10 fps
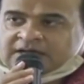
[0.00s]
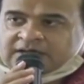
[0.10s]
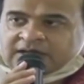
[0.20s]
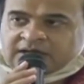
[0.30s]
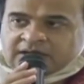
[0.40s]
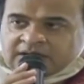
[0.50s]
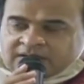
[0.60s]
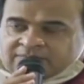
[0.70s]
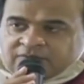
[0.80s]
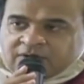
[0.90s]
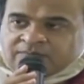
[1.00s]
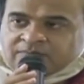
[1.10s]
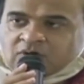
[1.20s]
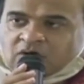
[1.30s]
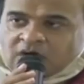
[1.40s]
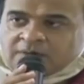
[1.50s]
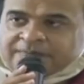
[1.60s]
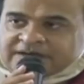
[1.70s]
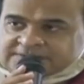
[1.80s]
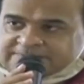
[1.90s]
in from all
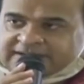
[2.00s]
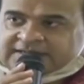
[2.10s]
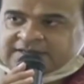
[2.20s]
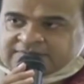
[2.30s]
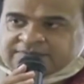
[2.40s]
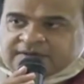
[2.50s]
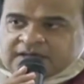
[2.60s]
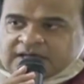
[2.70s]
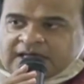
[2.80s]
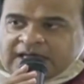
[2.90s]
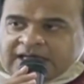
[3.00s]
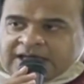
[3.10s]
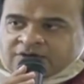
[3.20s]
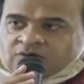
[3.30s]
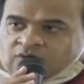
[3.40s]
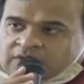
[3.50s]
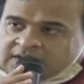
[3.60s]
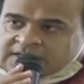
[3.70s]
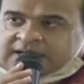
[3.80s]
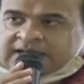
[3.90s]
perspective, and we
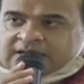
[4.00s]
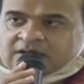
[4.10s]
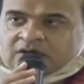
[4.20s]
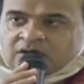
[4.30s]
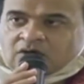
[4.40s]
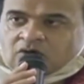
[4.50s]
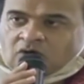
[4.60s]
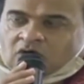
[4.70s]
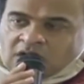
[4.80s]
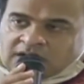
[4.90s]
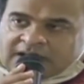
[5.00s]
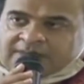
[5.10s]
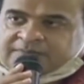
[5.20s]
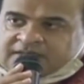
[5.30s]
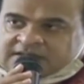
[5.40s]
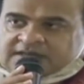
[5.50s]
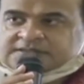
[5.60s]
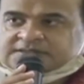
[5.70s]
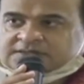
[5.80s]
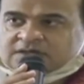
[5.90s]
will take all the
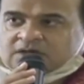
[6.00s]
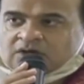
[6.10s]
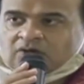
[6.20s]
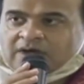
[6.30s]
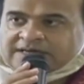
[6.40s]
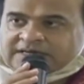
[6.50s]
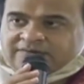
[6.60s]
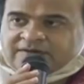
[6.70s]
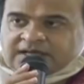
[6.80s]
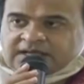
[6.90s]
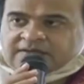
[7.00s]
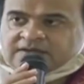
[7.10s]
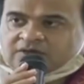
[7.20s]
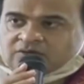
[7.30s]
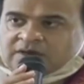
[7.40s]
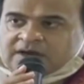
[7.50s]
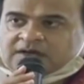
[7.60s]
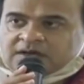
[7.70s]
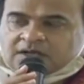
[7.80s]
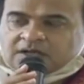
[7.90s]
measures whatever is
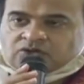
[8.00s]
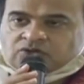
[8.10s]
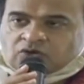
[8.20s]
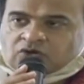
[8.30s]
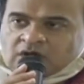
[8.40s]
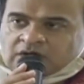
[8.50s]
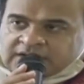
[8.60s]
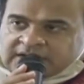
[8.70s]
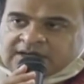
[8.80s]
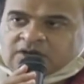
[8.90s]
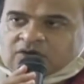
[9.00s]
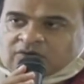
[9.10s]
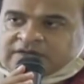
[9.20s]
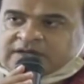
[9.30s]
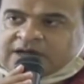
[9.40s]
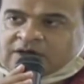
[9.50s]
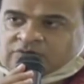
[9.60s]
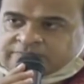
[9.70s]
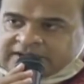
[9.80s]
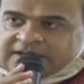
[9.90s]
required to contain COVID
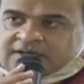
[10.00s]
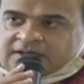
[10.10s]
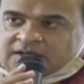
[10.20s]
outbreak.